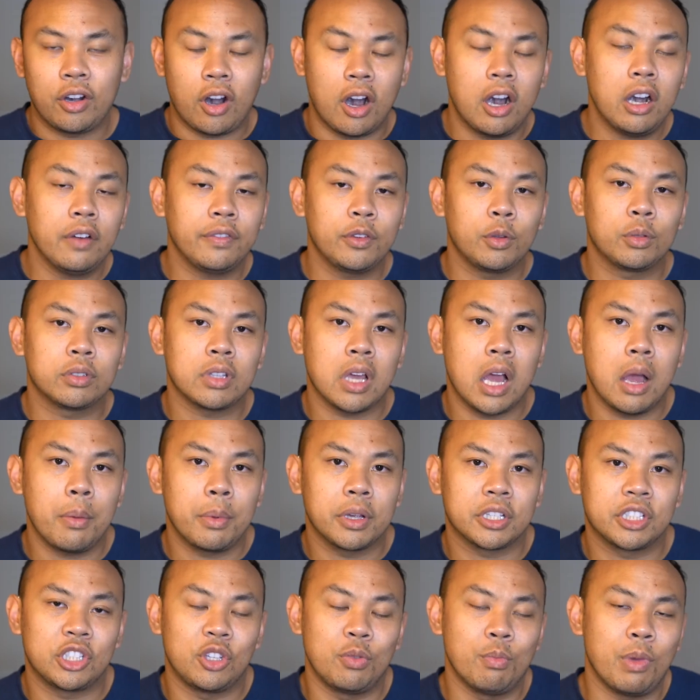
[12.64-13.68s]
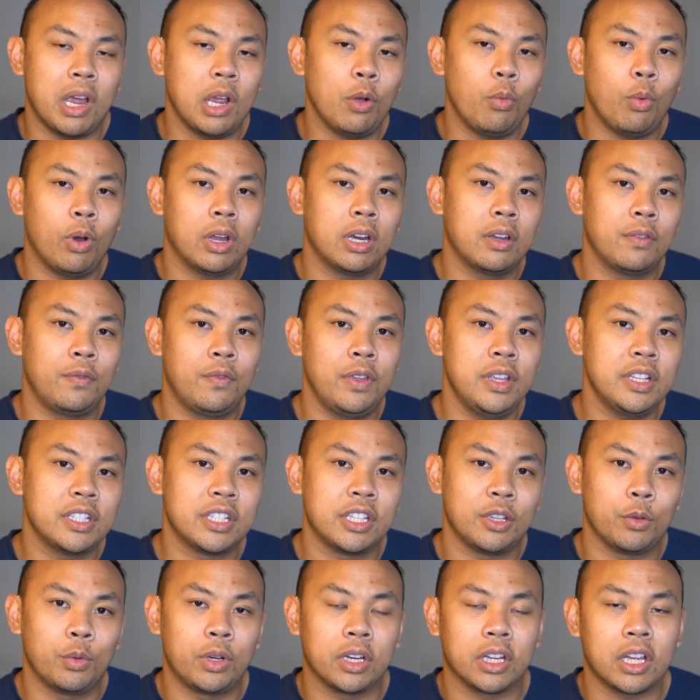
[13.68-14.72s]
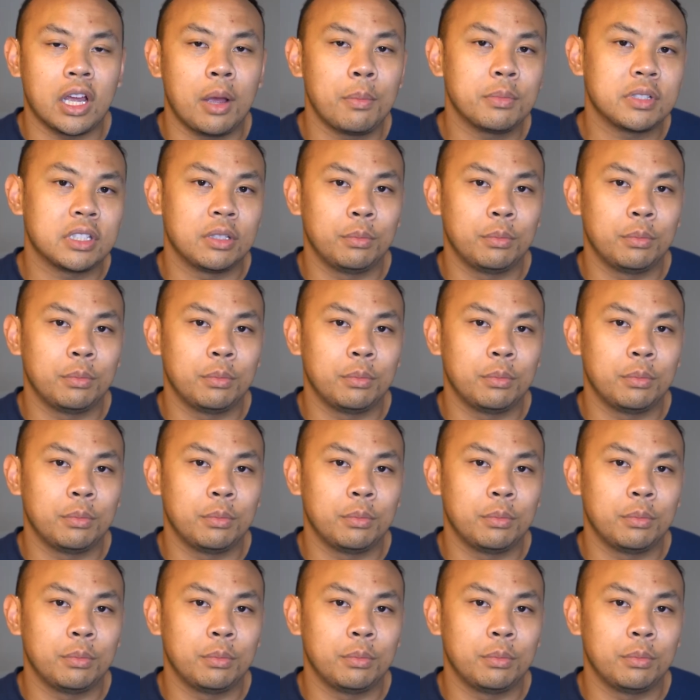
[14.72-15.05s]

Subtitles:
are a few topics you might want to visit when it comes